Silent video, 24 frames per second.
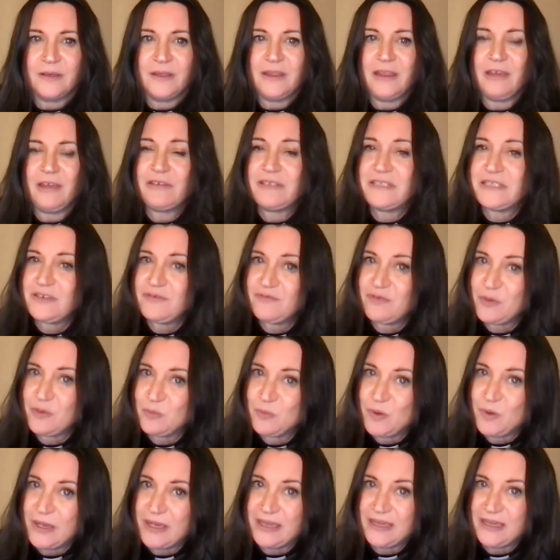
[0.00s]
There are different
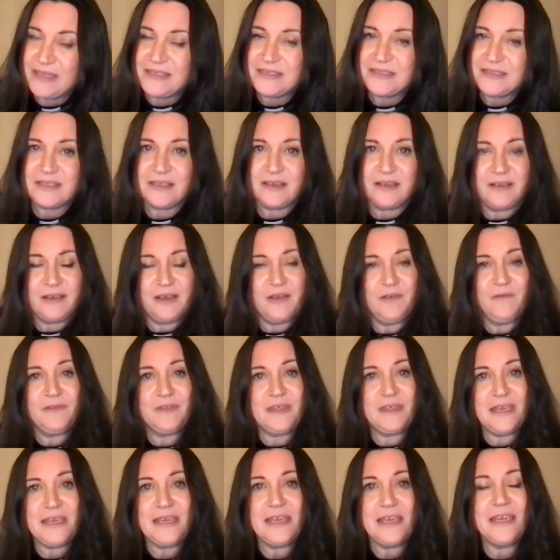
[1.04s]
ways of
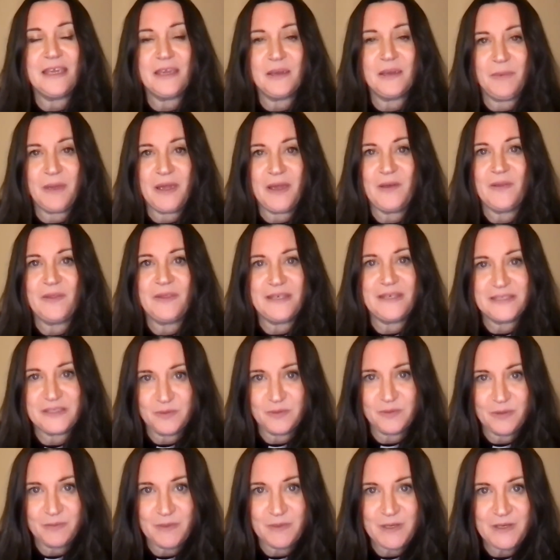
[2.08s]
thinking about this
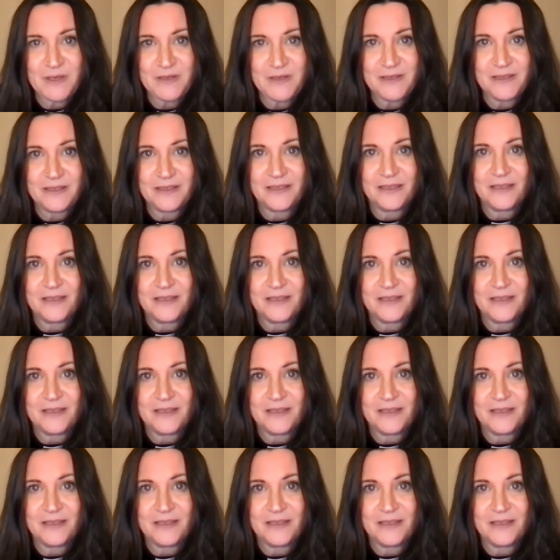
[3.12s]
woman.